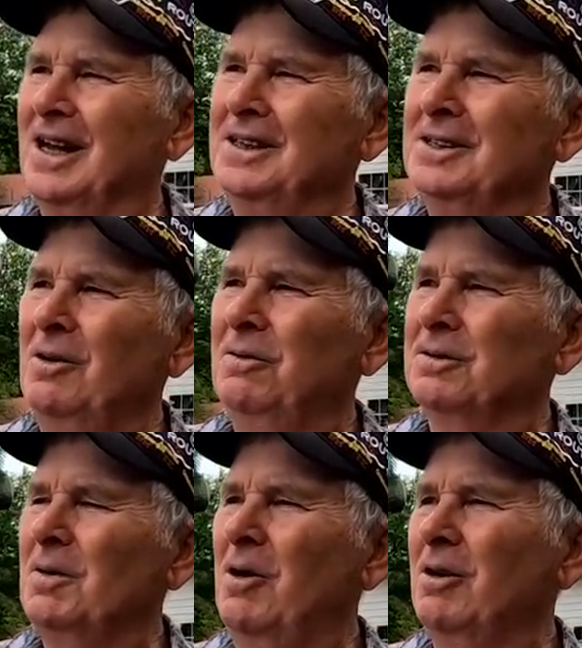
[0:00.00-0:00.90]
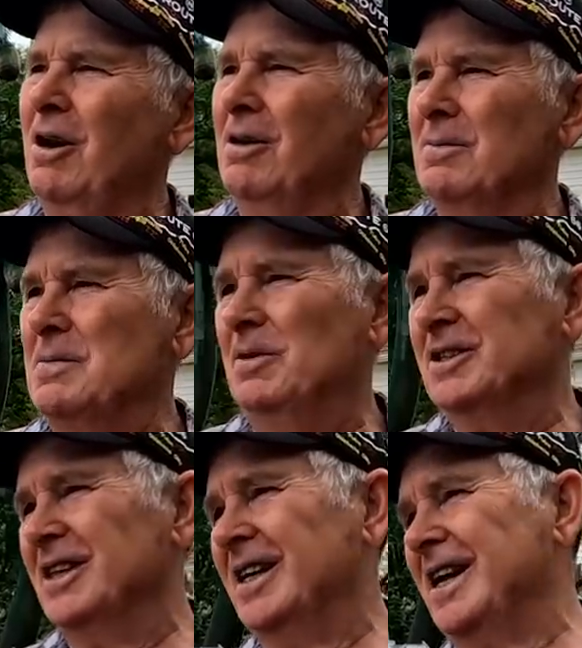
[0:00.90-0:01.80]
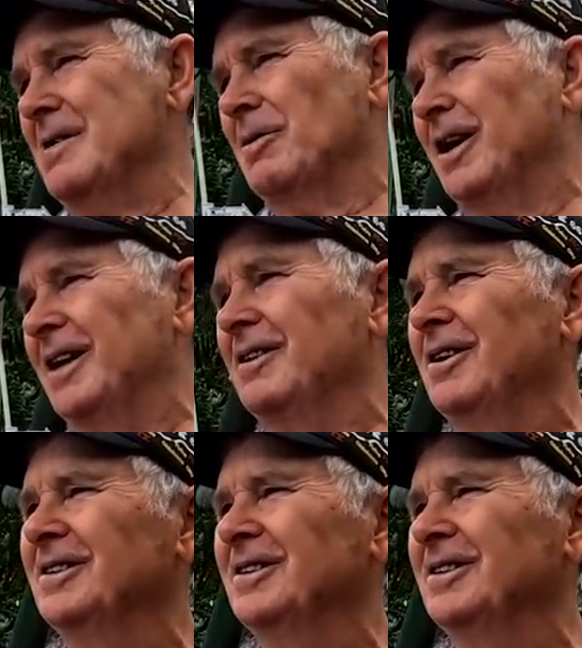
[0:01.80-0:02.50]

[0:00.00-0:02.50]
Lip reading: That's awful small car to be pushing that camper down the road.